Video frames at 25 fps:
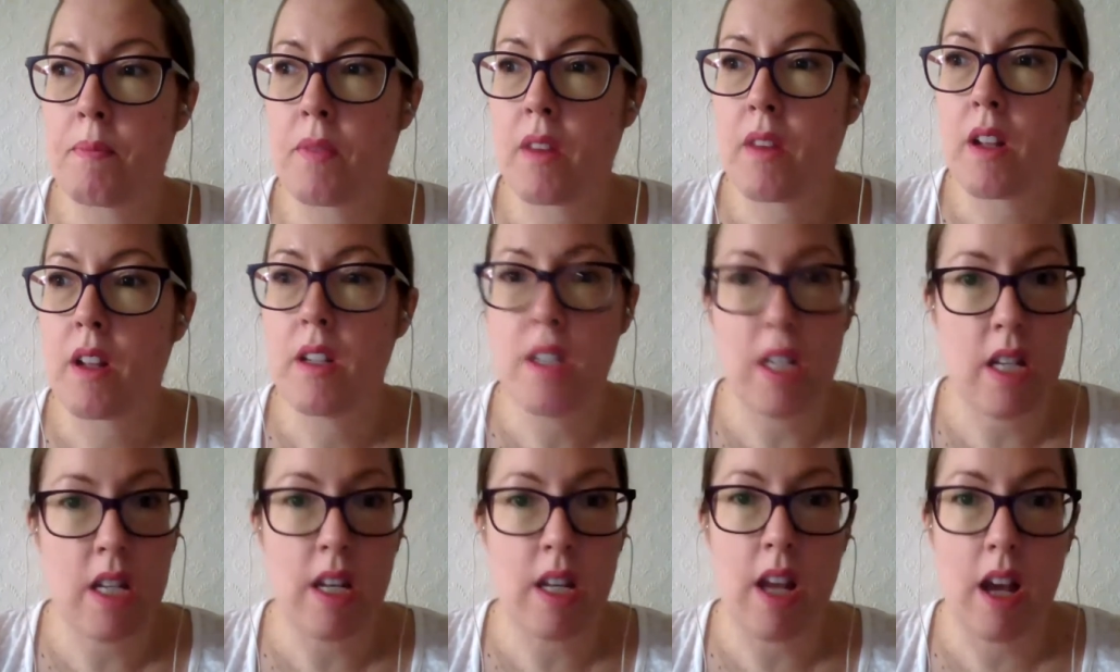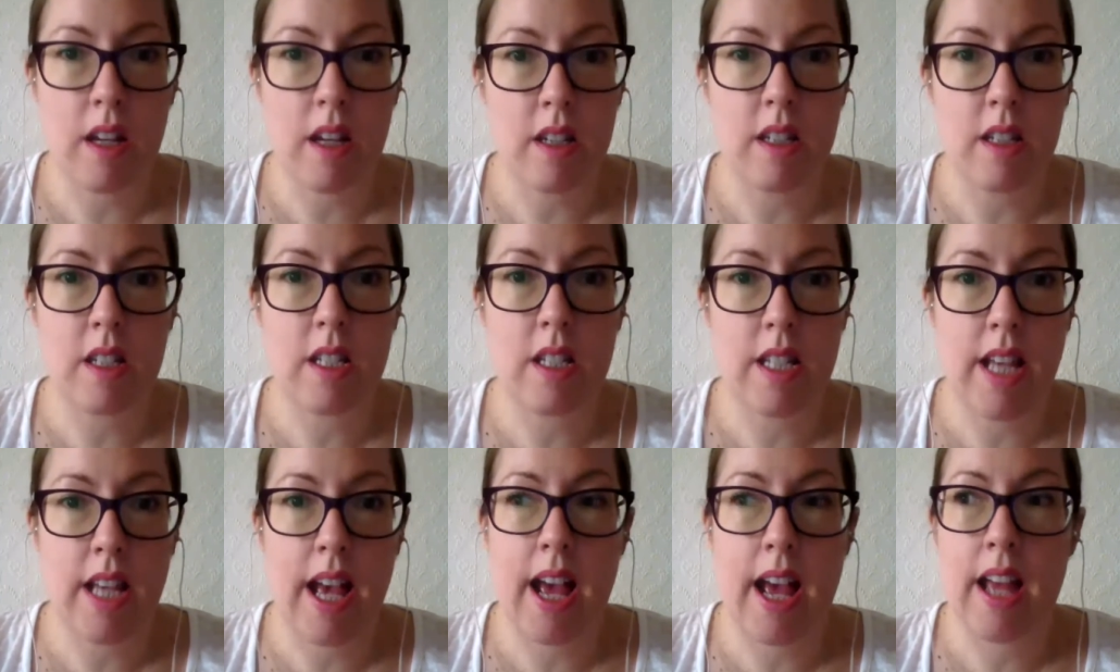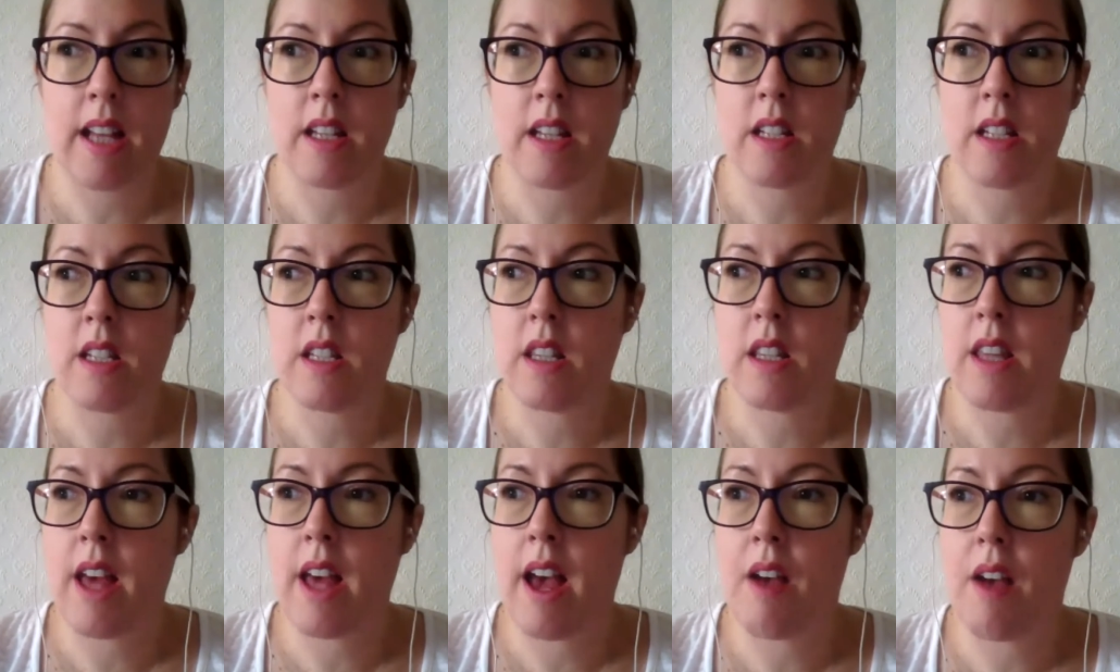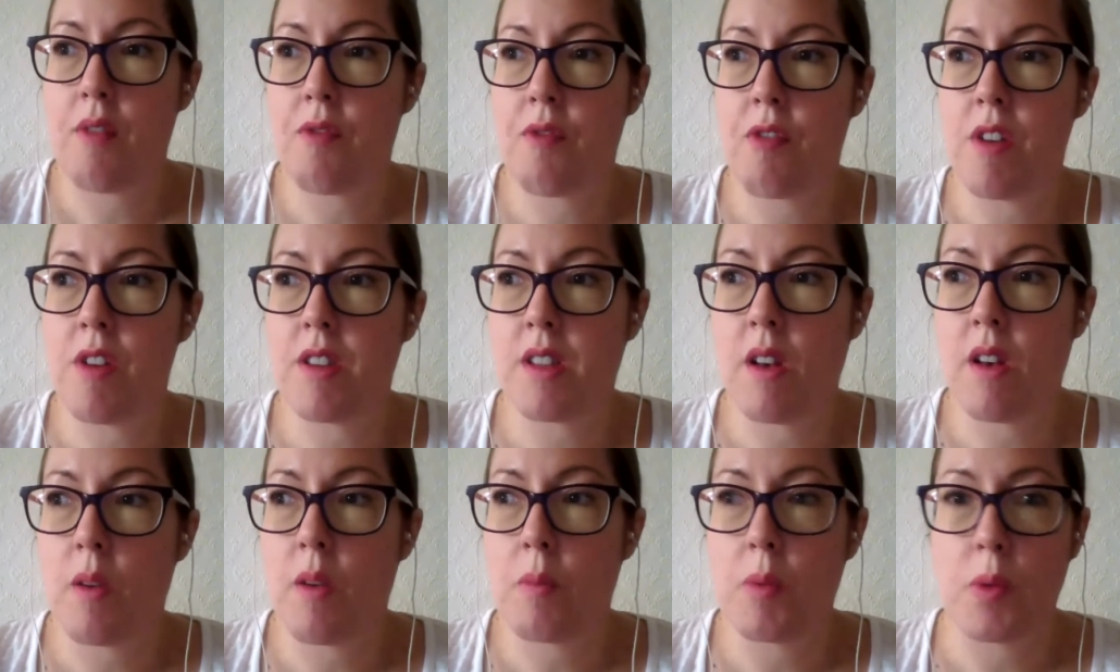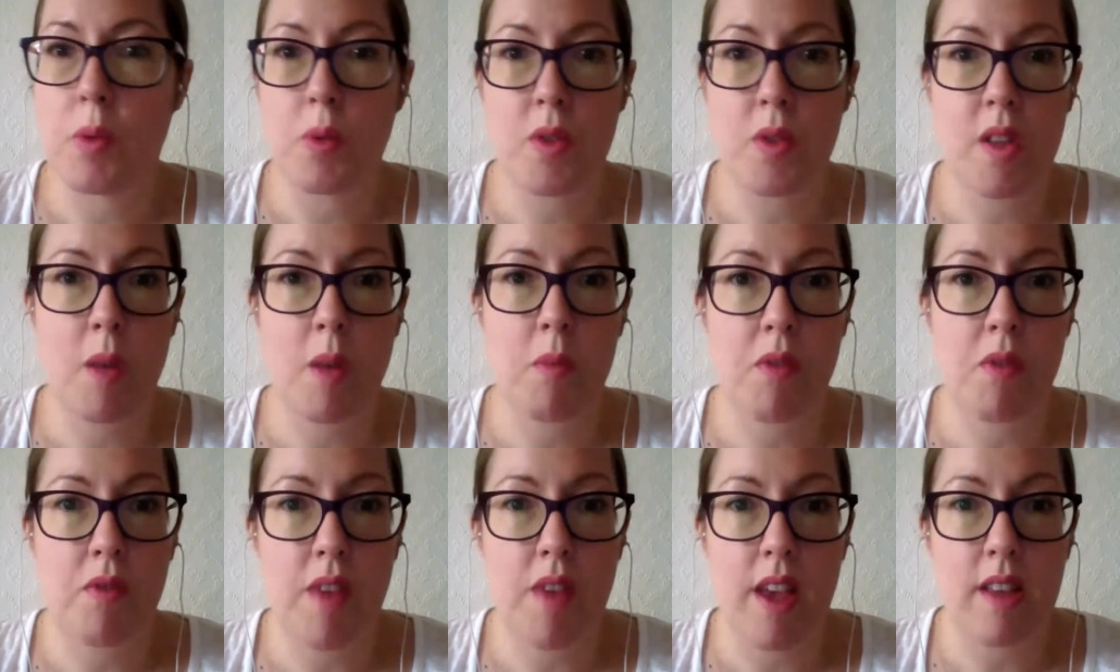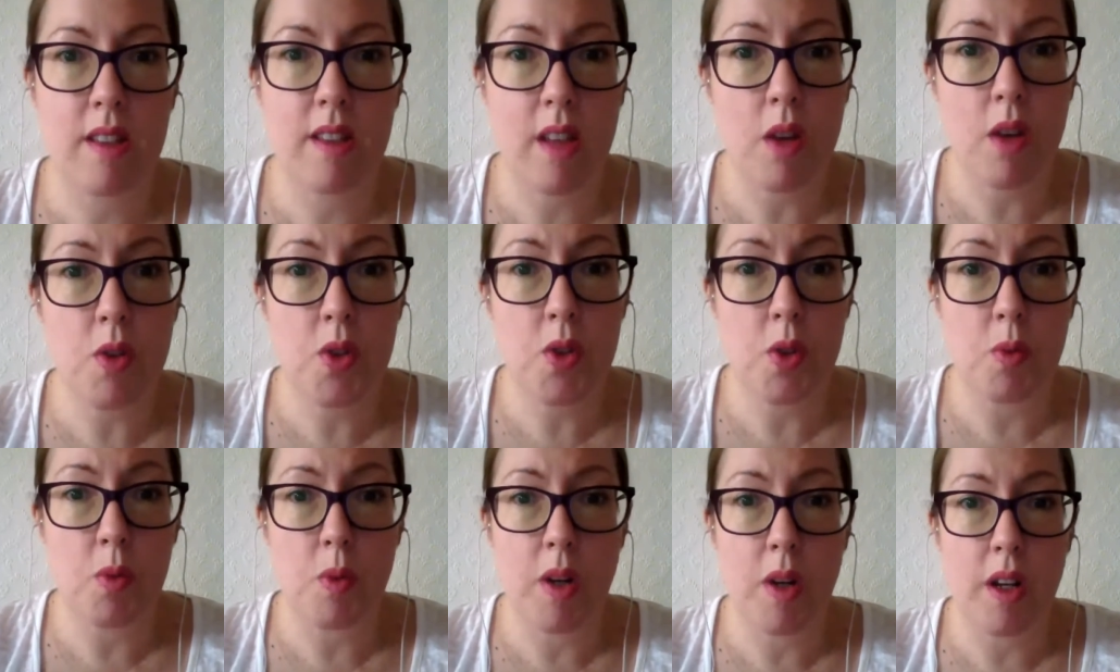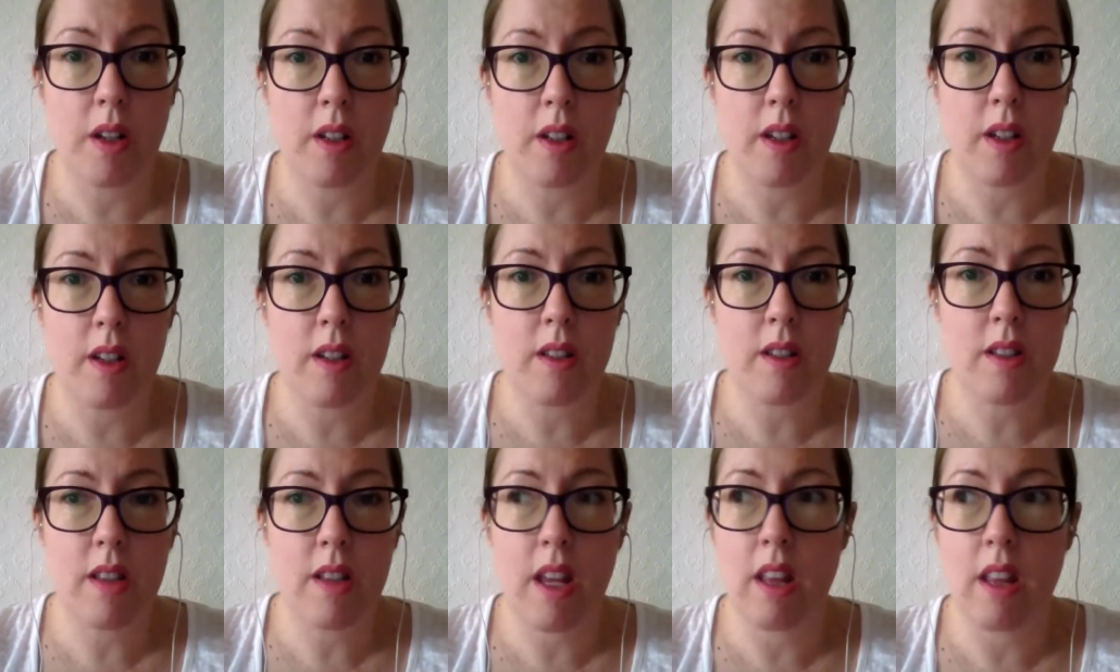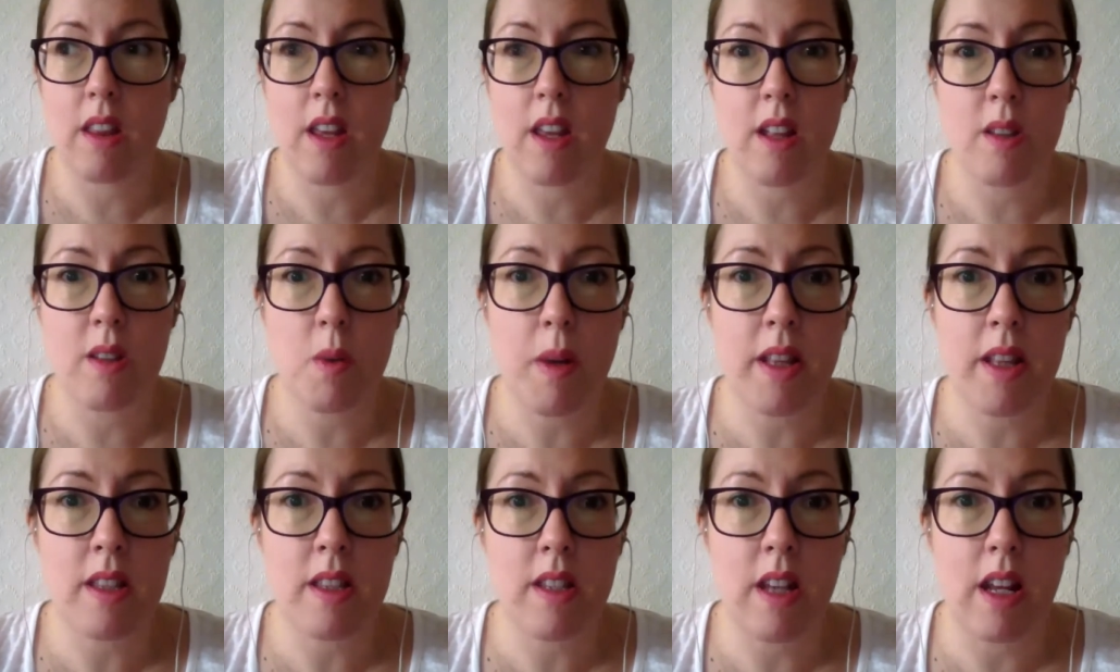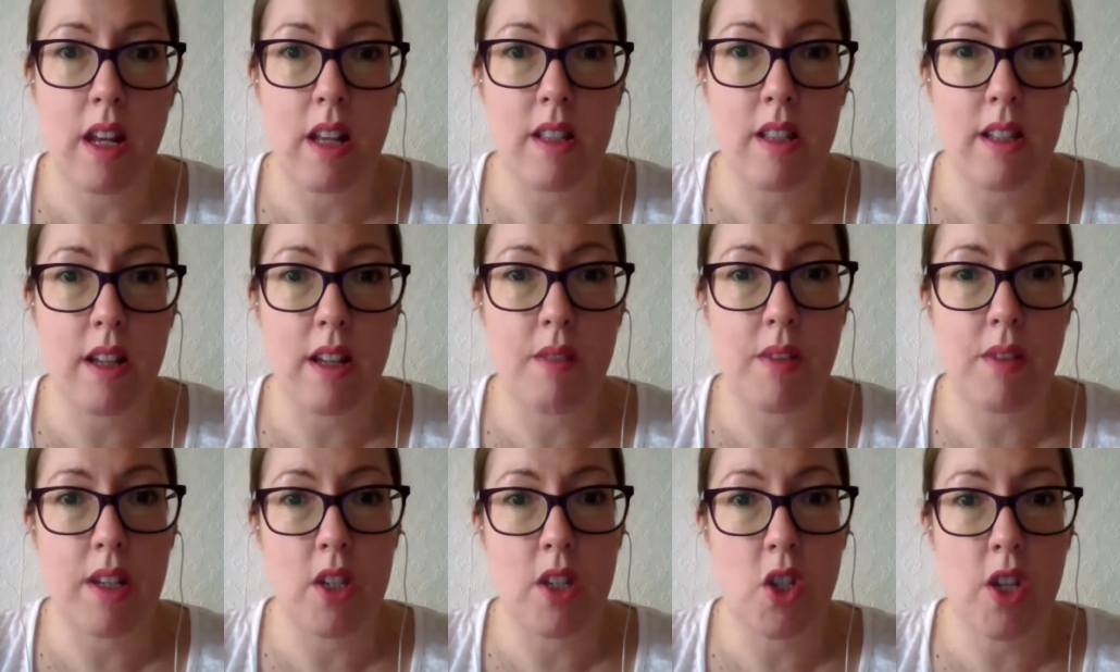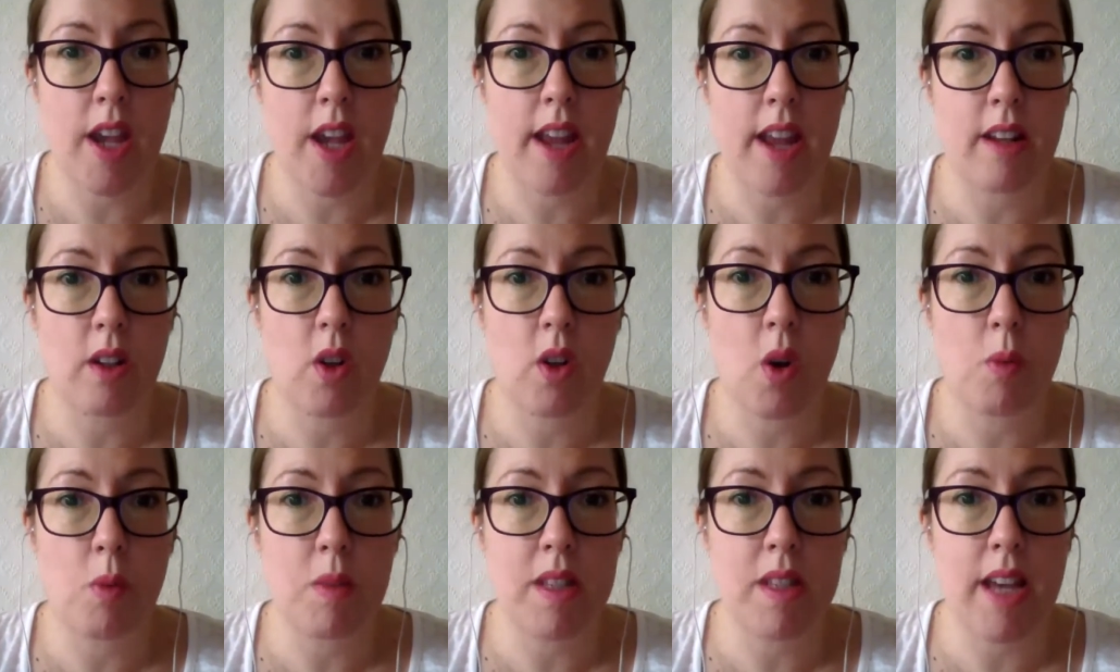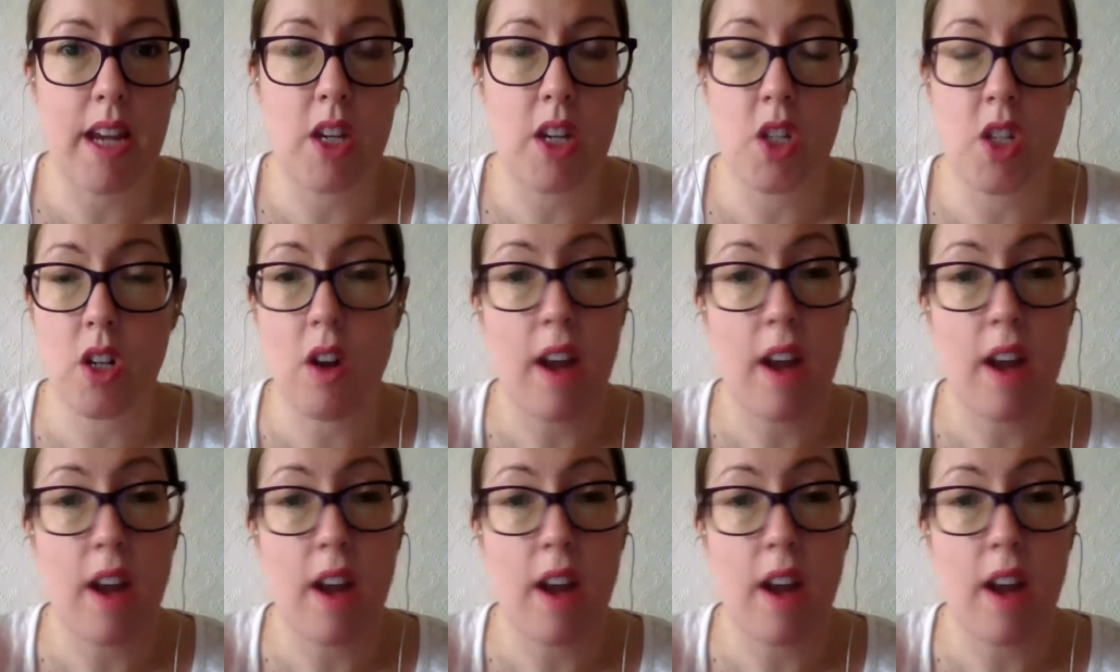didn't understand that, for example, some of their social workers in their 20s live in shared accommodation.